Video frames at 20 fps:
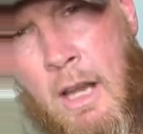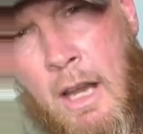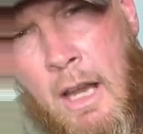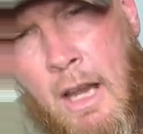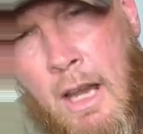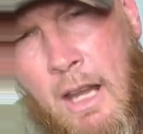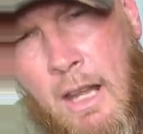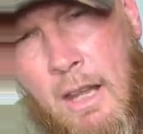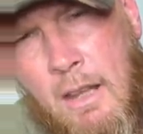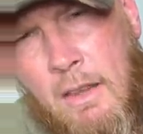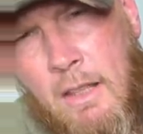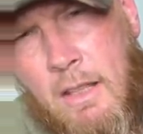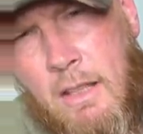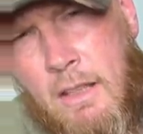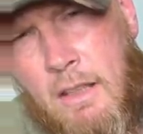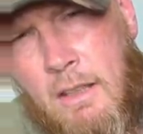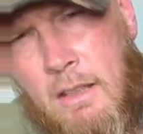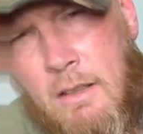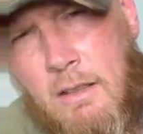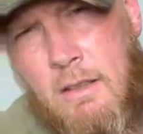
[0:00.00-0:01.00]
And
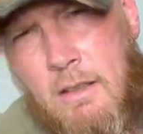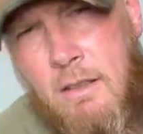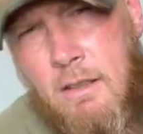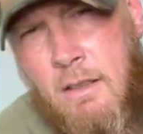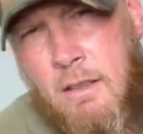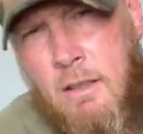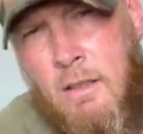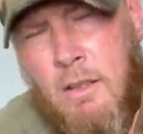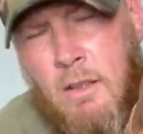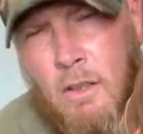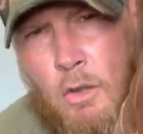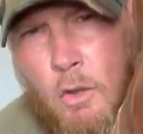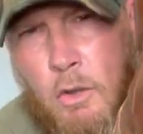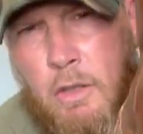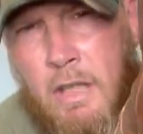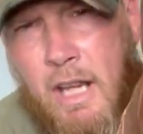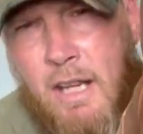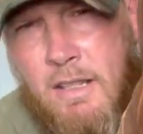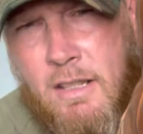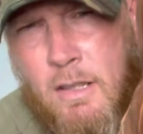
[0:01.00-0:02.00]
the
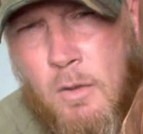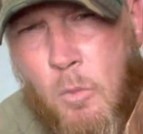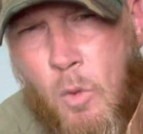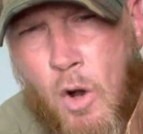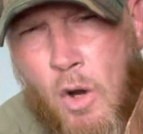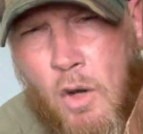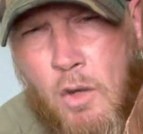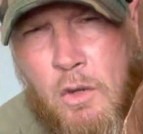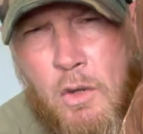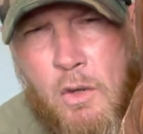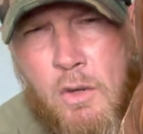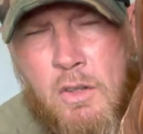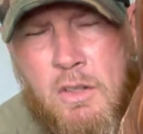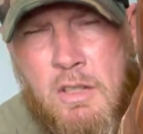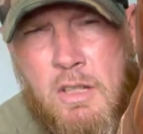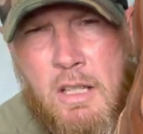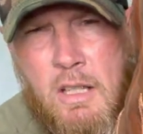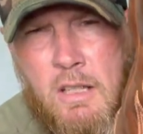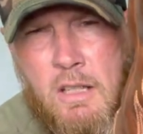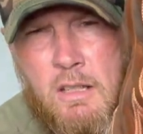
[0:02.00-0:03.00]
Lucchese Walter
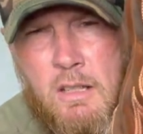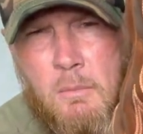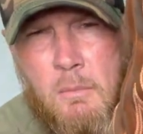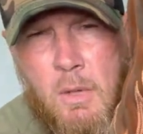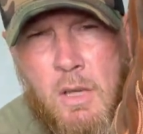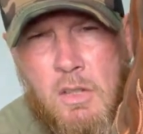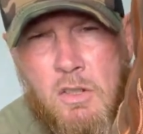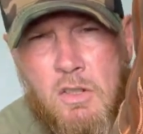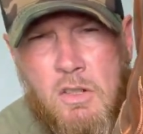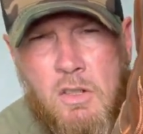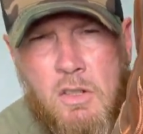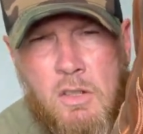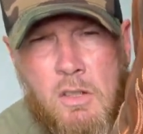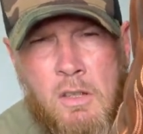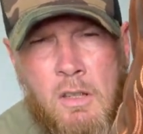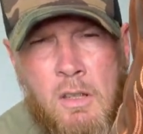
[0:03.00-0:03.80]
is a much